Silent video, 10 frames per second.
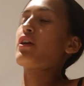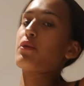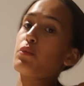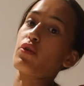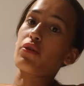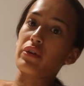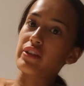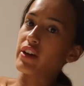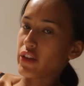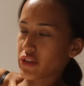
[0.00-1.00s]
what I wore one
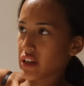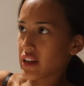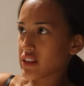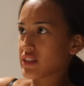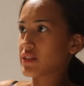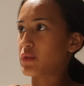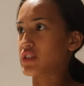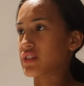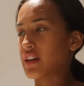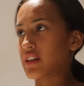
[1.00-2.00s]
of the other nights, which
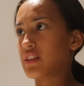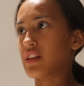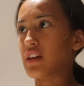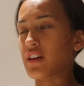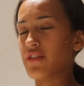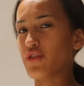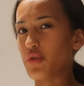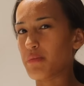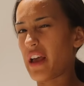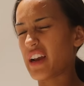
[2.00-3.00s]
is like the
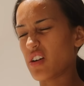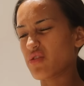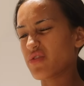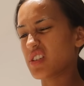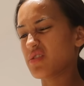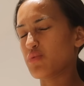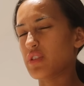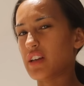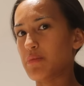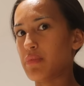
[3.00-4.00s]
full black outfit
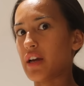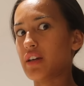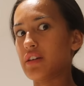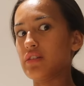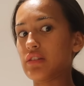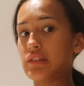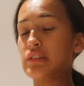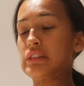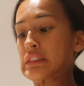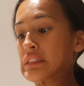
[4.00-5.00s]
with like the black heels.
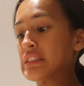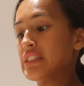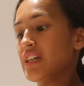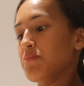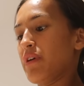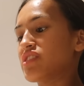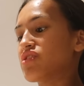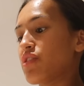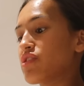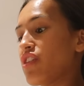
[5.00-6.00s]
I don't